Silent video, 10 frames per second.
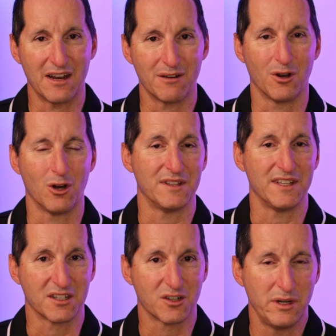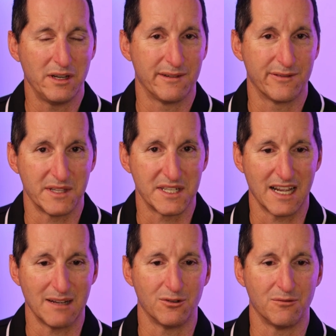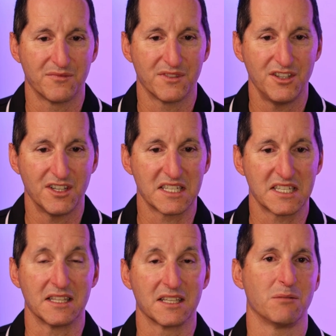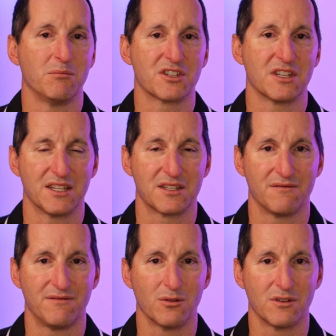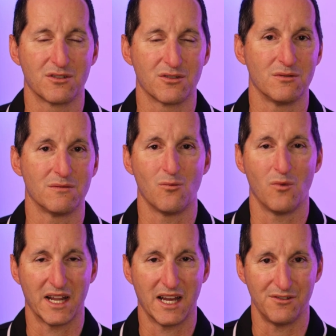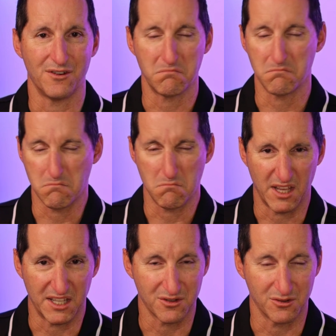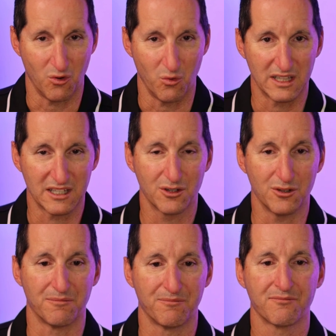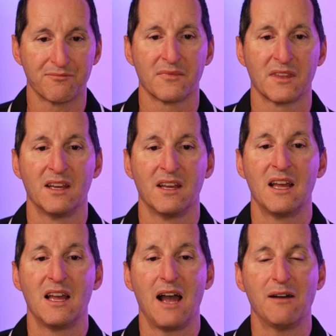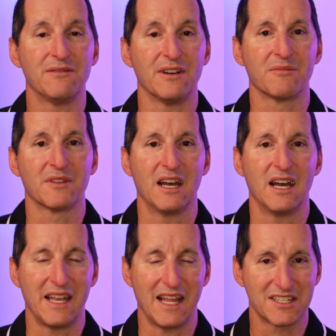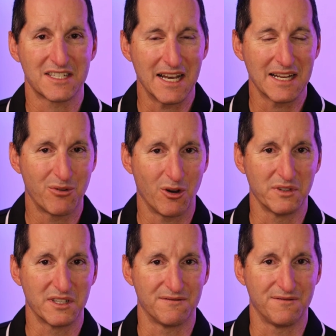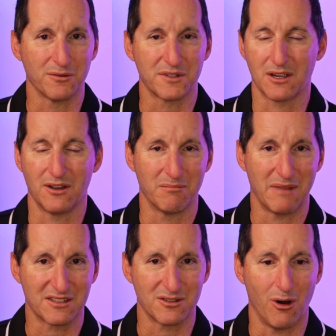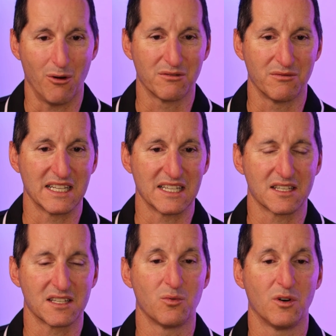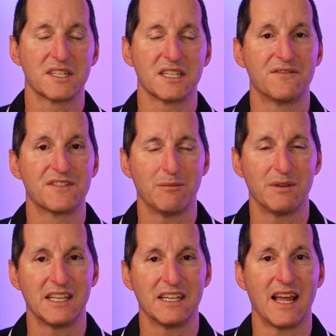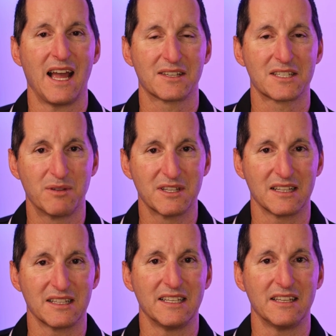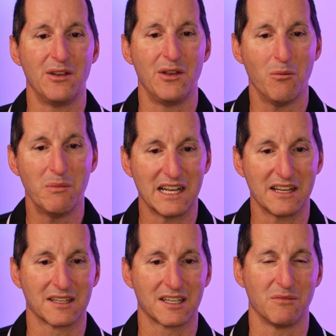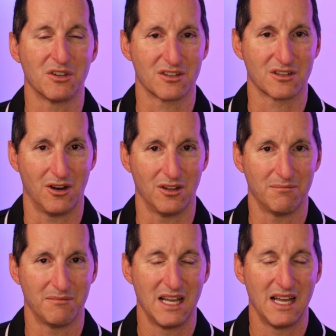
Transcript: that row and then query from the table, you can see the commission has defaulted to 100. That's all well and good. However, an outstanding problem with defaults going back to older releases was if someone then explicitly nominated the commission column